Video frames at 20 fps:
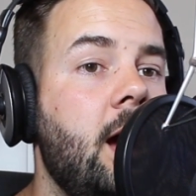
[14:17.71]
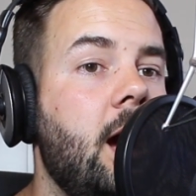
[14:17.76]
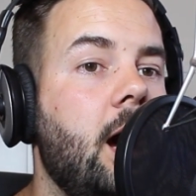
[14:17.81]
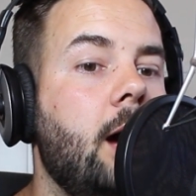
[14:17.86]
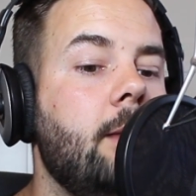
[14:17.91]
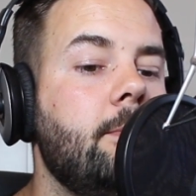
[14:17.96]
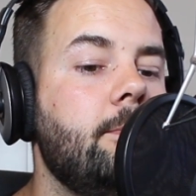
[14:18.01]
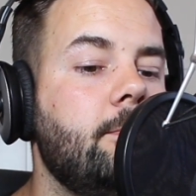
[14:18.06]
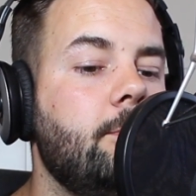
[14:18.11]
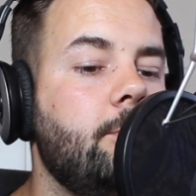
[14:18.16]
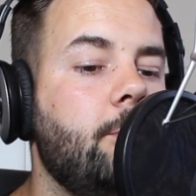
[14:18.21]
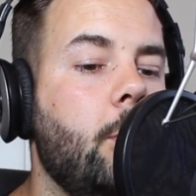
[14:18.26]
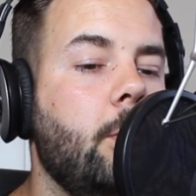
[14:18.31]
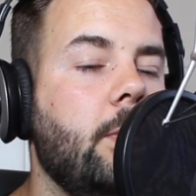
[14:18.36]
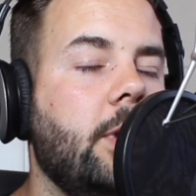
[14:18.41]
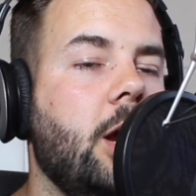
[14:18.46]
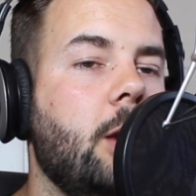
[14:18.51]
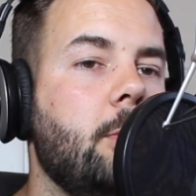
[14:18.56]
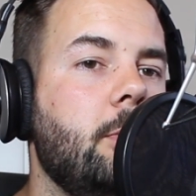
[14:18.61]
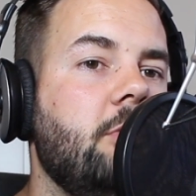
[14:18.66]
But
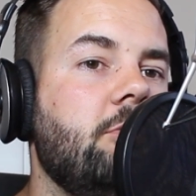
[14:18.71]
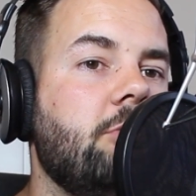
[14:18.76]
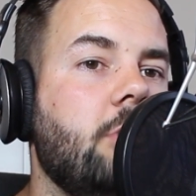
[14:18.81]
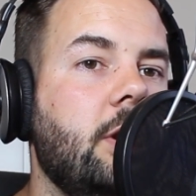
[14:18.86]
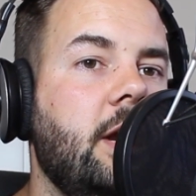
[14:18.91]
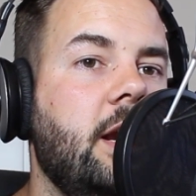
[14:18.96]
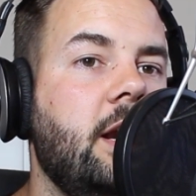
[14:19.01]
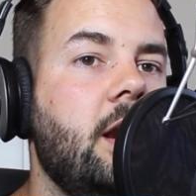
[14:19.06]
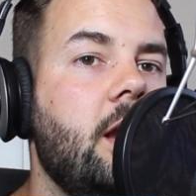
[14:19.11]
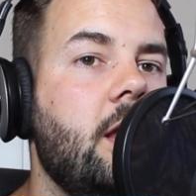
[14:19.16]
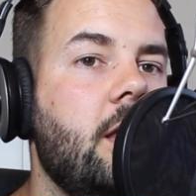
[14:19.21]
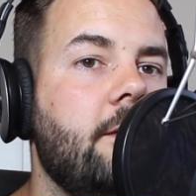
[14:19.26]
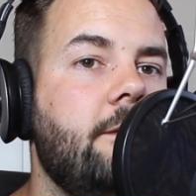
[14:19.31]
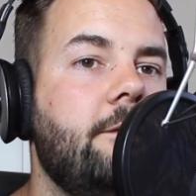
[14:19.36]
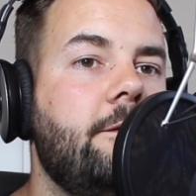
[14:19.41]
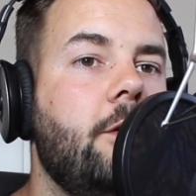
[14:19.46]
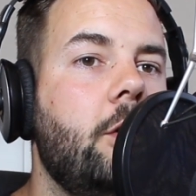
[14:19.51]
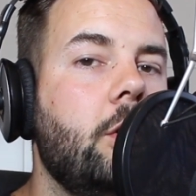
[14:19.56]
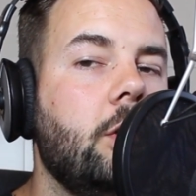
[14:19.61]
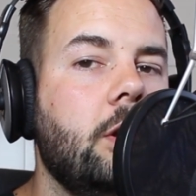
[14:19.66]
we're going to be running the
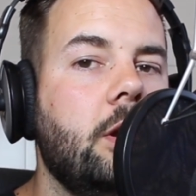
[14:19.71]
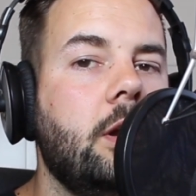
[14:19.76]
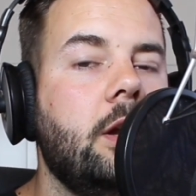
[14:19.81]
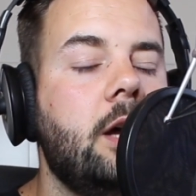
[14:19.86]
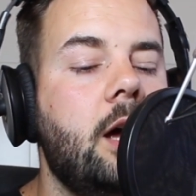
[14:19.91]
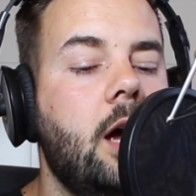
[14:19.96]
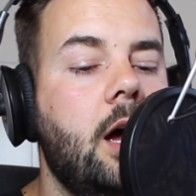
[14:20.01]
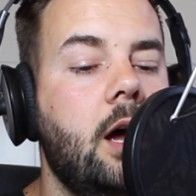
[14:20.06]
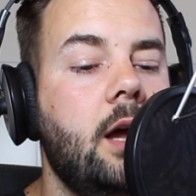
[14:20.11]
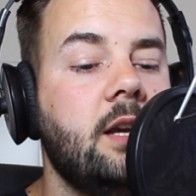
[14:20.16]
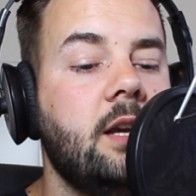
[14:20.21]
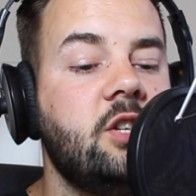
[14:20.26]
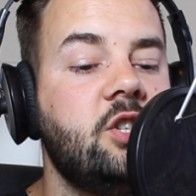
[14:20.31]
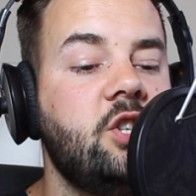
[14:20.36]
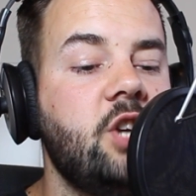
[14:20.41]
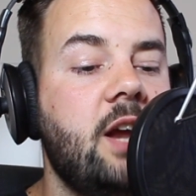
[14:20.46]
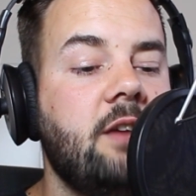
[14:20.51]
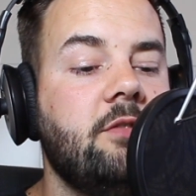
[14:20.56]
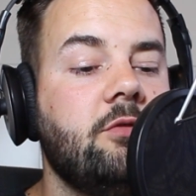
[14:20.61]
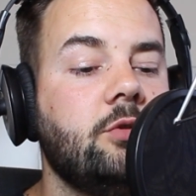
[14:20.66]
full
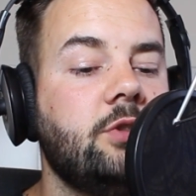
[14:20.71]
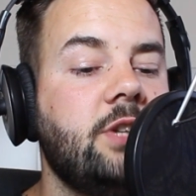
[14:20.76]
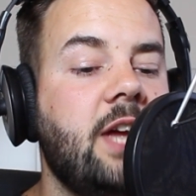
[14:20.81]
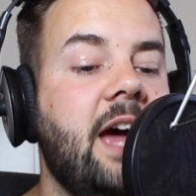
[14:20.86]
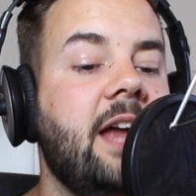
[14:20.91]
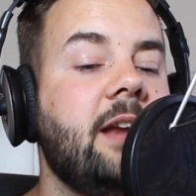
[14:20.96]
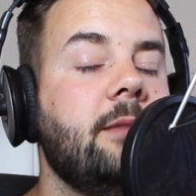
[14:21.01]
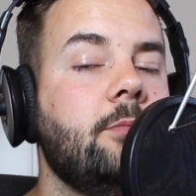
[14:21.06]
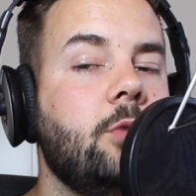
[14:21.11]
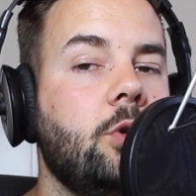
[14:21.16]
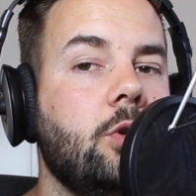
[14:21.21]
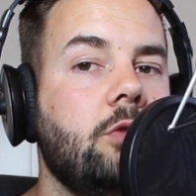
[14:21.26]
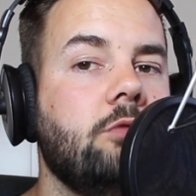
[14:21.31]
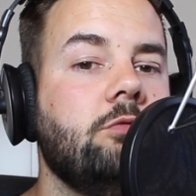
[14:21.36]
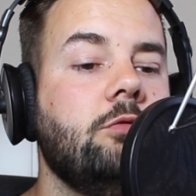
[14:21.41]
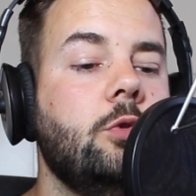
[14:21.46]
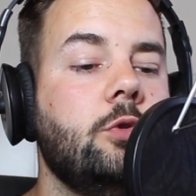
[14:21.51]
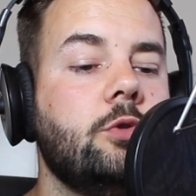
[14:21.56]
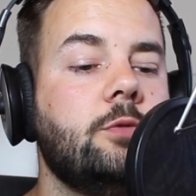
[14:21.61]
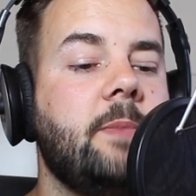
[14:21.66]
General's Handbook
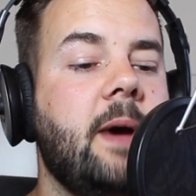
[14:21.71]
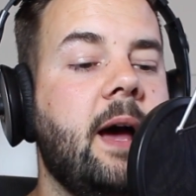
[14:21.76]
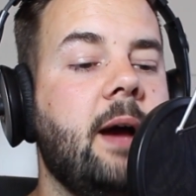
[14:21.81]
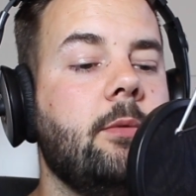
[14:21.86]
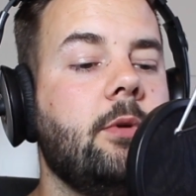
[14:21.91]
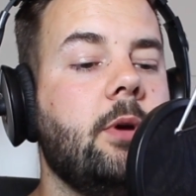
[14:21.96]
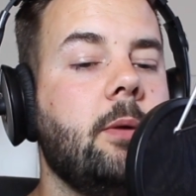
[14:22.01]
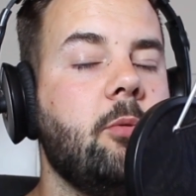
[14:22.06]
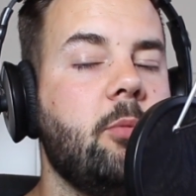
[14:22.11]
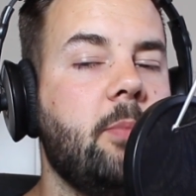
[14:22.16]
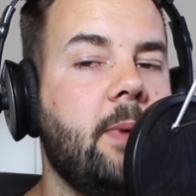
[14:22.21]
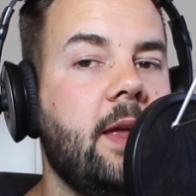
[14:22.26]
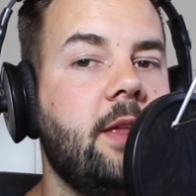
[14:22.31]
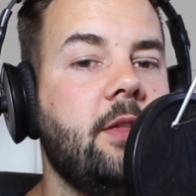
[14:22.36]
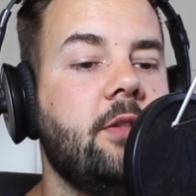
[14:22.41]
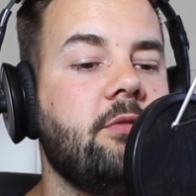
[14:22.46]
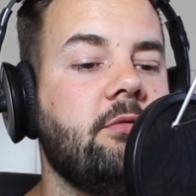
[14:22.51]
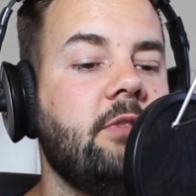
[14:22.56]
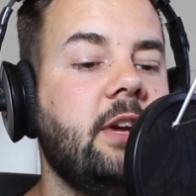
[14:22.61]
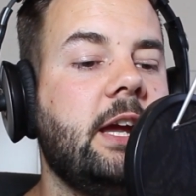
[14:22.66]
rules pack. We're going to be
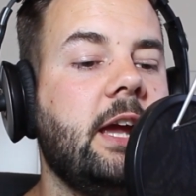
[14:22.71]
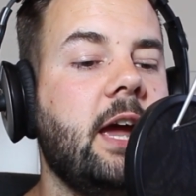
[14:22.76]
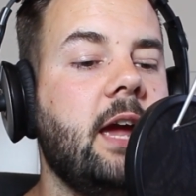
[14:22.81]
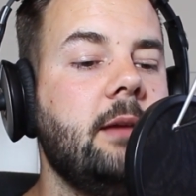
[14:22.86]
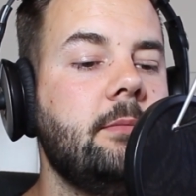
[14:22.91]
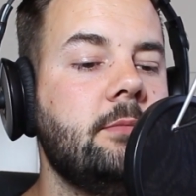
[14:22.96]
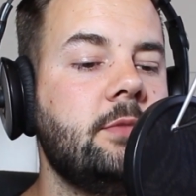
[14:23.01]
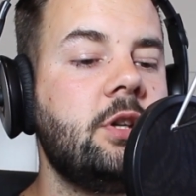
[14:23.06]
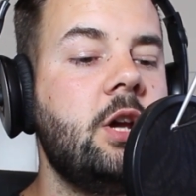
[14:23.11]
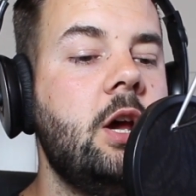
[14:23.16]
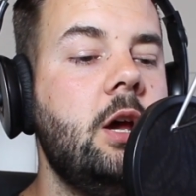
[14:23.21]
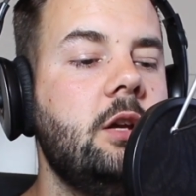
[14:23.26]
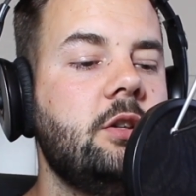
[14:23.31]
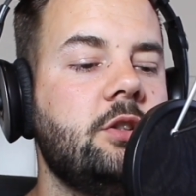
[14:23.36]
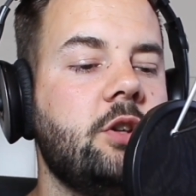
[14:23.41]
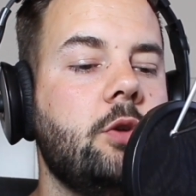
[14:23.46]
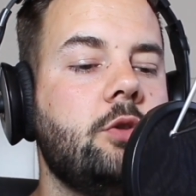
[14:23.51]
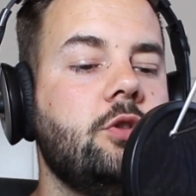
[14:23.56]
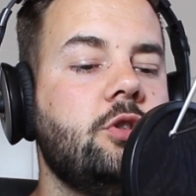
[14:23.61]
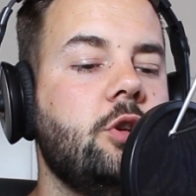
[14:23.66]
playing 3 games,
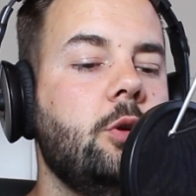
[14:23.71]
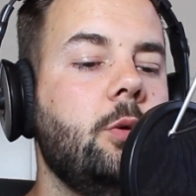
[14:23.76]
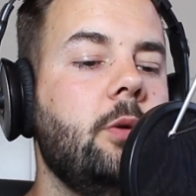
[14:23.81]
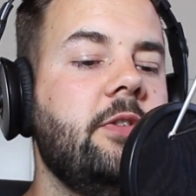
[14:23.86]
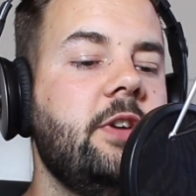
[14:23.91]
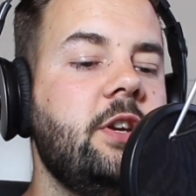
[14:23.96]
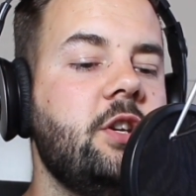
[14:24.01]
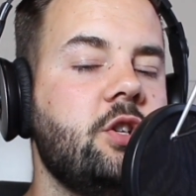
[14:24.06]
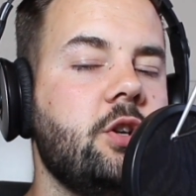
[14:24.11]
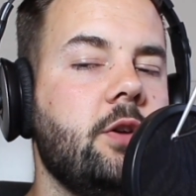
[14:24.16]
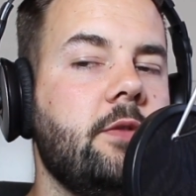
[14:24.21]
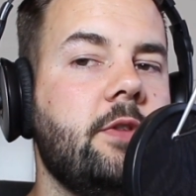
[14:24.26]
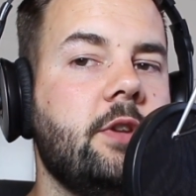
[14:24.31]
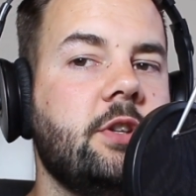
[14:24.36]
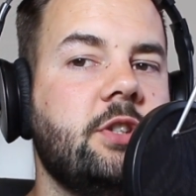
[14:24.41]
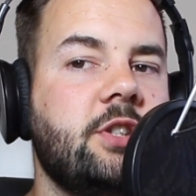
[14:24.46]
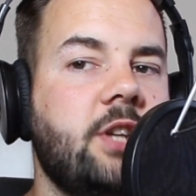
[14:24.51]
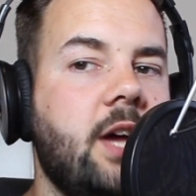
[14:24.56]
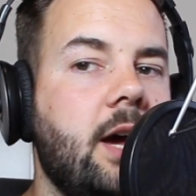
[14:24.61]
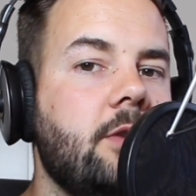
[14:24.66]
so 2 of each of the
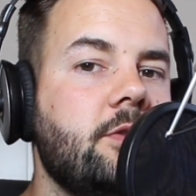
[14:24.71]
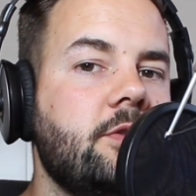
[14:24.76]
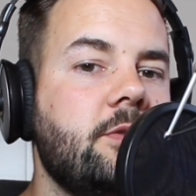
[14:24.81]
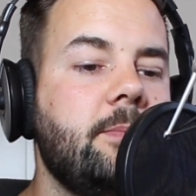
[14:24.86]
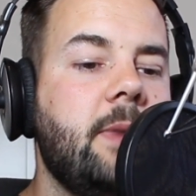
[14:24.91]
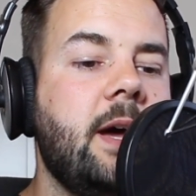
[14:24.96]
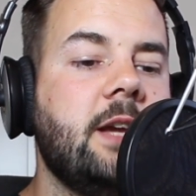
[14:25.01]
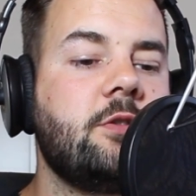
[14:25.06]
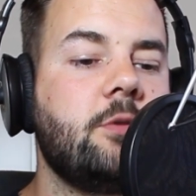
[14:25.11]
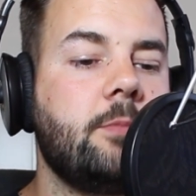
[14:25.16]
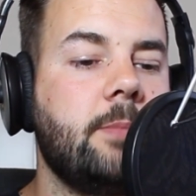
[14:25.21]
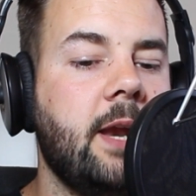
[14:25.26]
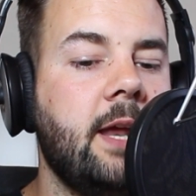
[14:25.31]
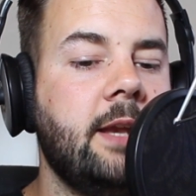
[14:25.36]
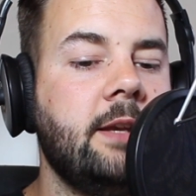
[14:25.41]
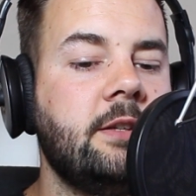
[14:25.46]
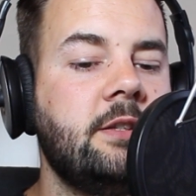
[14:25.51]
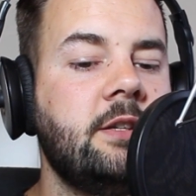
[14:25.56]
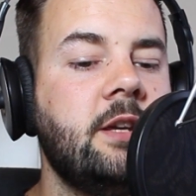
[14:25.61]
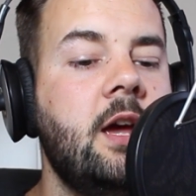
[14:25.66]
styles of battle
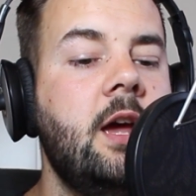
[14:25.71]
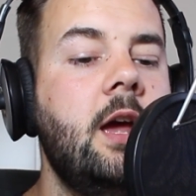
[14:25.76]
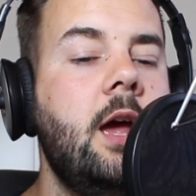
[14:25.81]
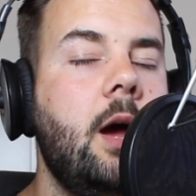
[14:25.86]
plans.